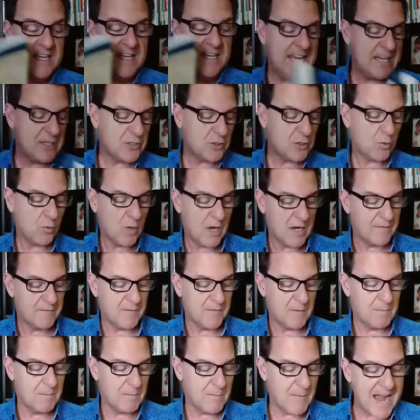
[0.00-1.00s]
Each one
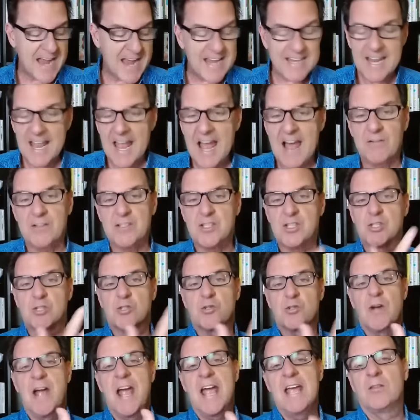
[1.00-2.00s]
of them might have a
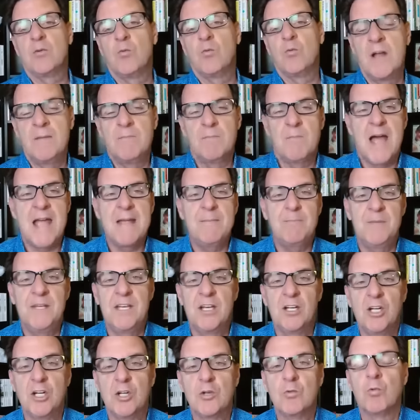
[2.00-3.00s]
strength. One might
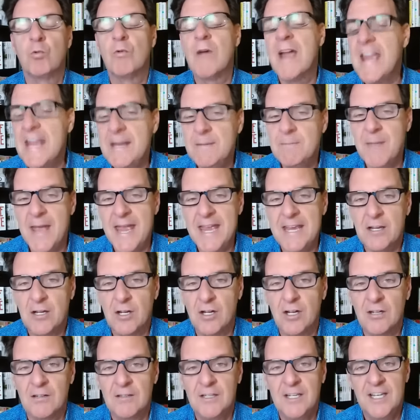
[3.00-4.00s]
be a good
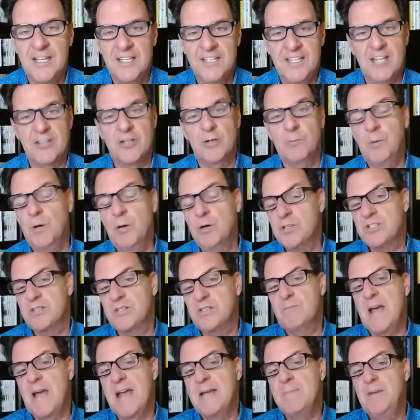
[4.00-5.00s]
rainmaker. The other
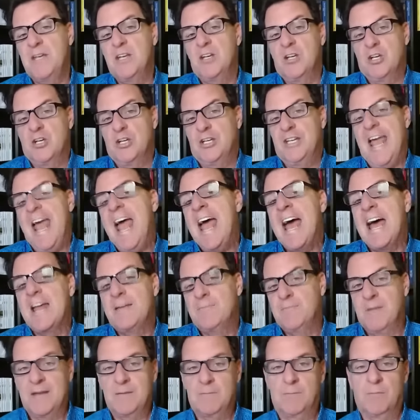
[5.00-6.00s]
person might be a good
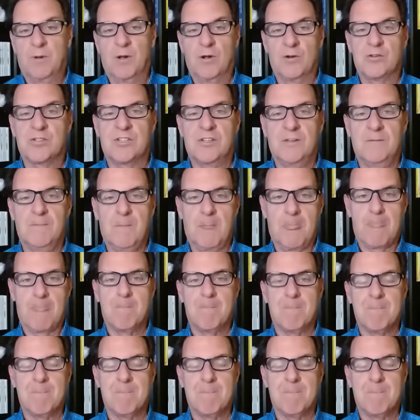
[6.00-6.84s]
admin person.